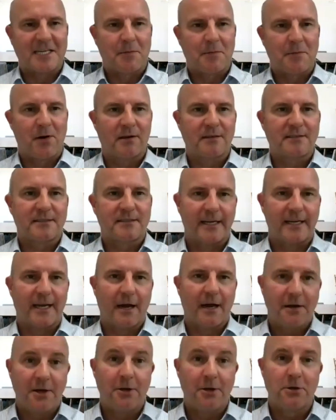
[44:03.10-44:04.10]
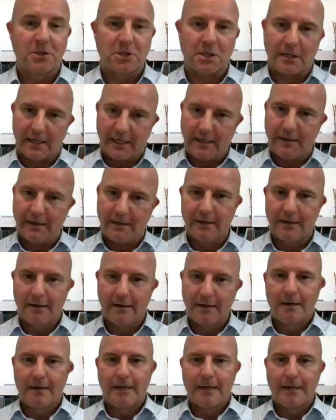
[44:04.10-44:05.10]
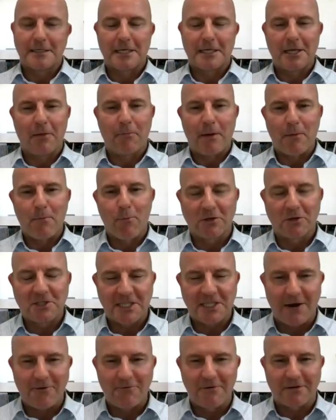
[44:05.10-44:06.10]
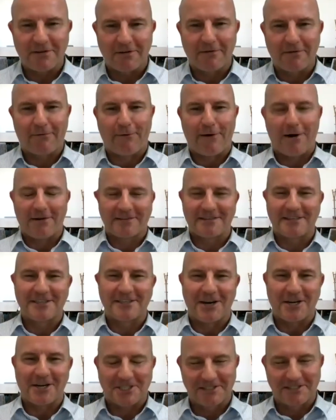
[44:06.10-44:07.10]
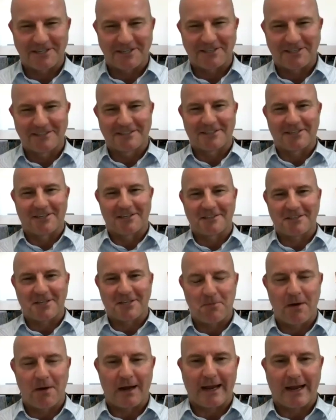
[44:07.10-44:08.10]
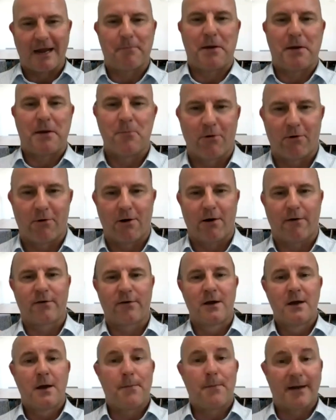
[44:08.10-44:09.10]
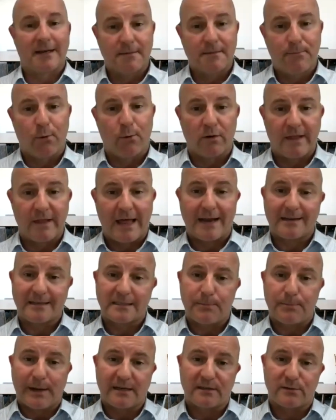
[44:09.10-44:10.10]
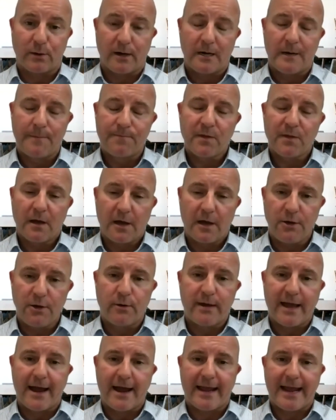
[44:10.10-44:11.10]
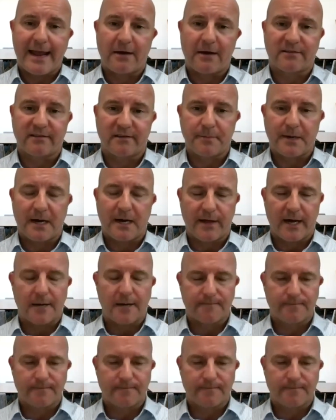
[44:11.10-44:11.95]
HMRC unusually is a little bit more generous as far as deductions are concerned, so you might get a bit more off. But it's important then to speak to a UK accountant about that.